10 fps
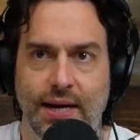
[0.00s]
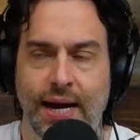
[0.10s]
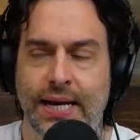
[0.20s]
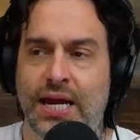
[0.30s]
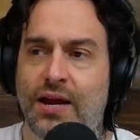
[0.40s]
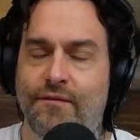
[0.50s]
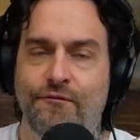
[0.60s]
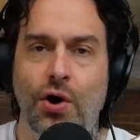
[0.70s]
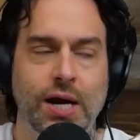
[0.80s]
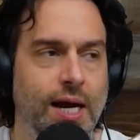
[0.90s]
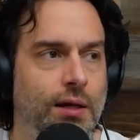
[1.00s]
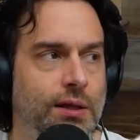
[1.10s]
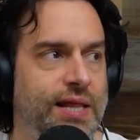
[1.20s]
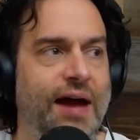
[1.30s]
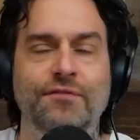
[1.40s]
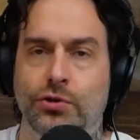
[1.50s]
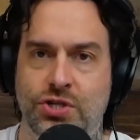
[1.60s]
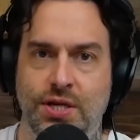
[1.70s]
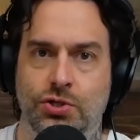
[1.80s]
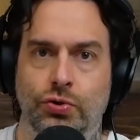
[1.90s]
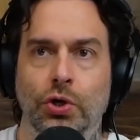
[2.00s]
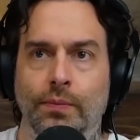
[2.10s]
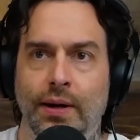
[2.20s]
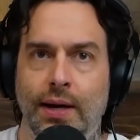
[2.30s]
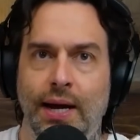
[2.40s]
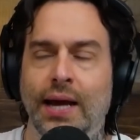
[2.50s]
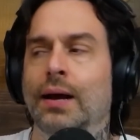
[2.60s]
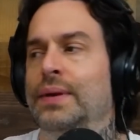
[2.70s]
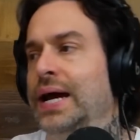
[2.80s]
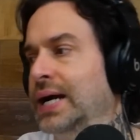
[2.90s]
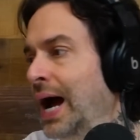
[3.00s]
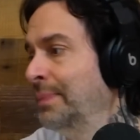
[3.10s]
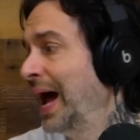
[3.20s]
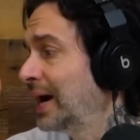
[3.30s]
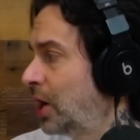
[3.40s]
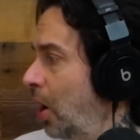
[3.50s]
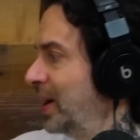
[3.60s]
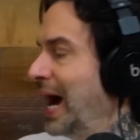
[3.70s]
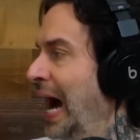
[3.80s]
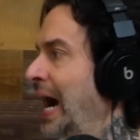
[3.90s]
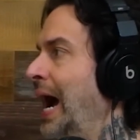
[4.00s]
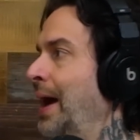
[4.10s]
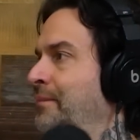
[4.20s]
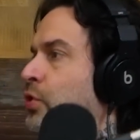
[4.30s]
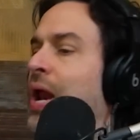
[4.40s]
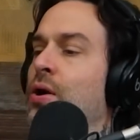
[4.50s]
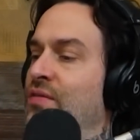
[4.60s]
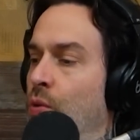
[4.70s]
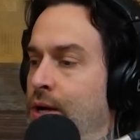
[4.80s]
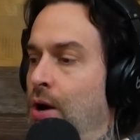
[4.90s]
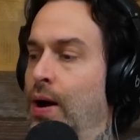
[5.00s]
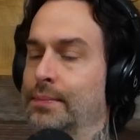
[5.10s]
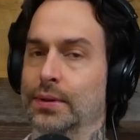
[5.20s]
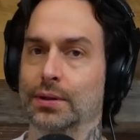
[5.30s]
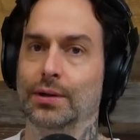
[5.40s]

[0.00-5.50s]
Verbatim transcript: And he fucking levels this room. And I'm like, I'm not going, dude, I don't even want to go up.